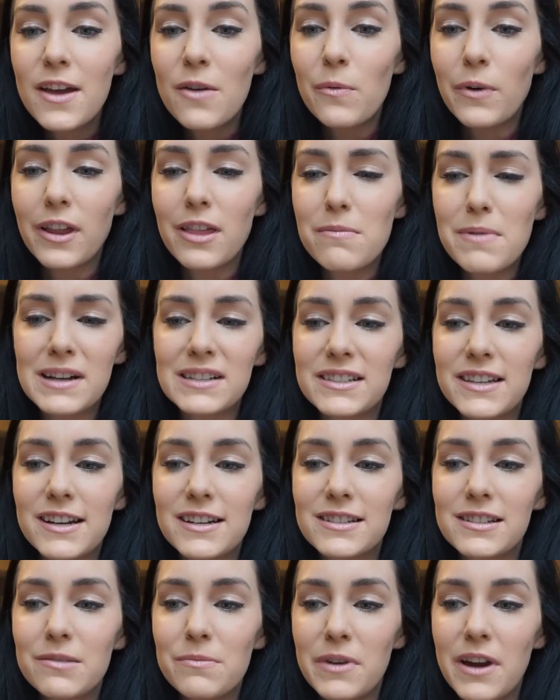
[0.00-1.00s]
One of the best
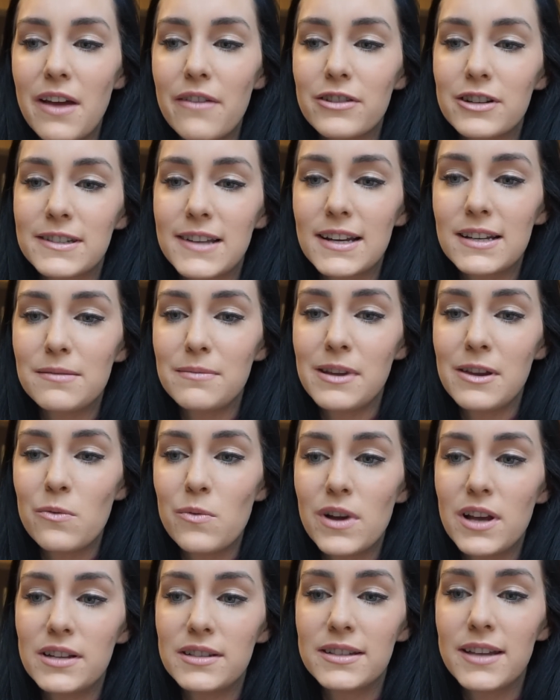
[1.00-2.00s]
things someone ever said to me
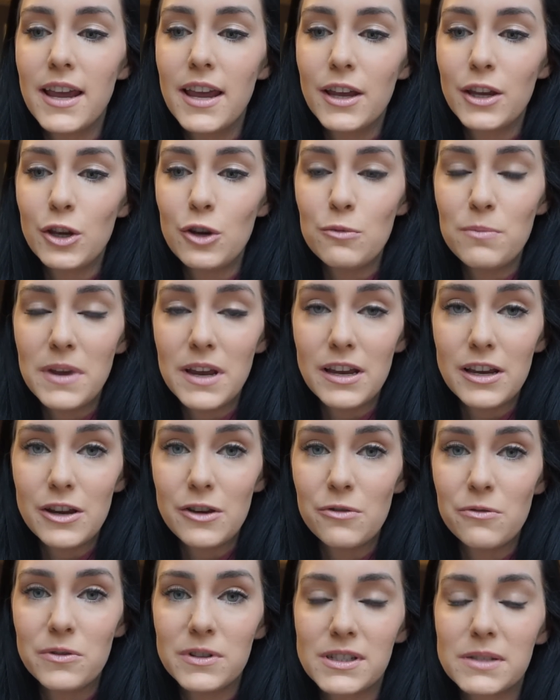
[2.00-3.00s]
was, "You being
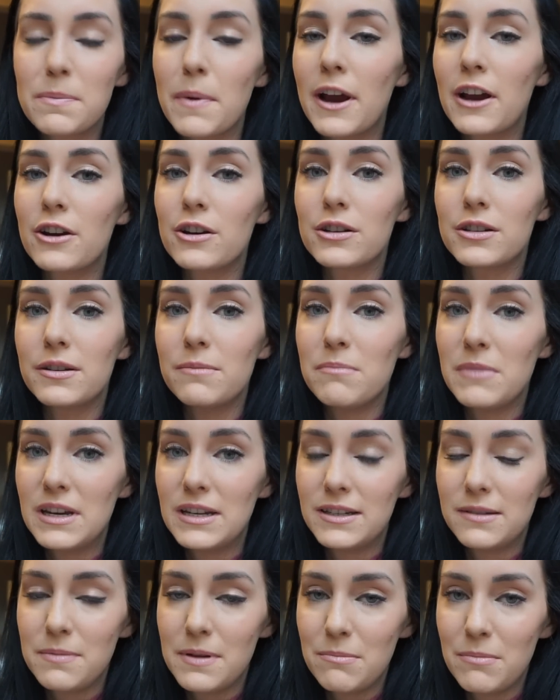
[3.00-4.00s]
you inspires
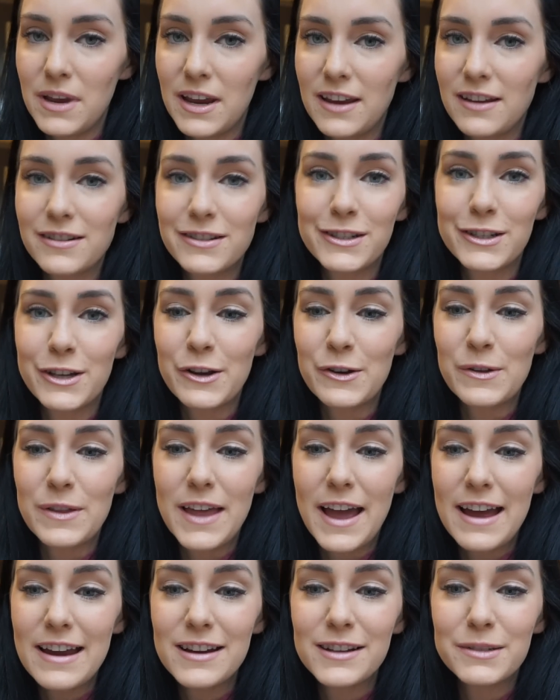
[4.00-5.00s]
me to be me." So
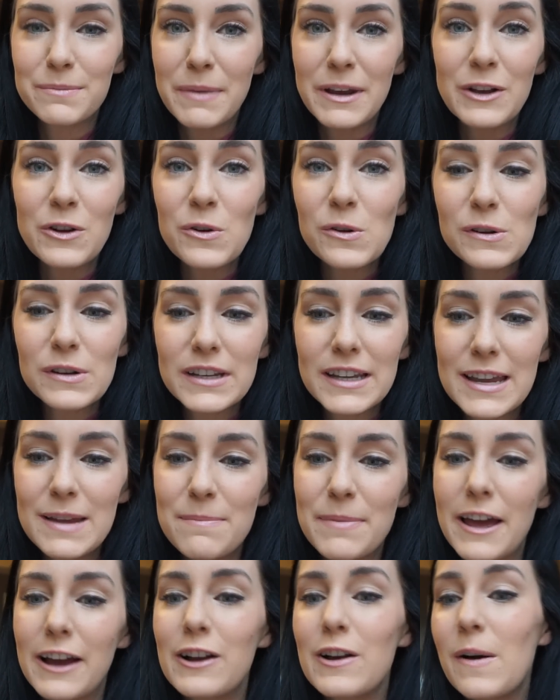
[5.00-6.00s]
that is my goal, to
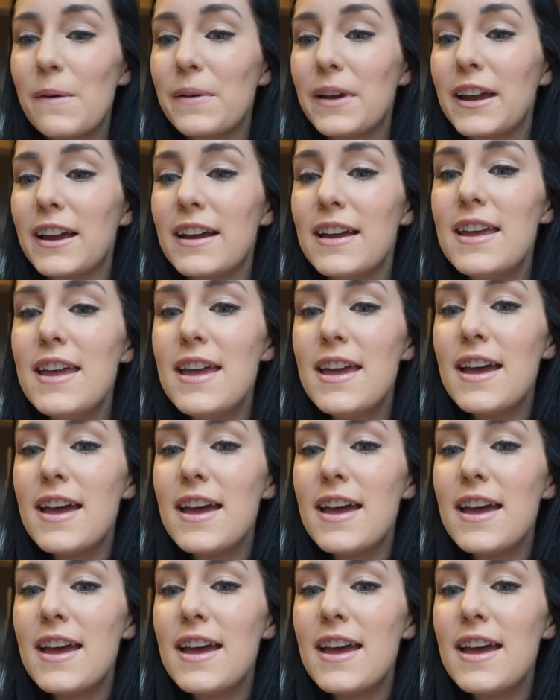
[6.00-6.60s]
keep that going.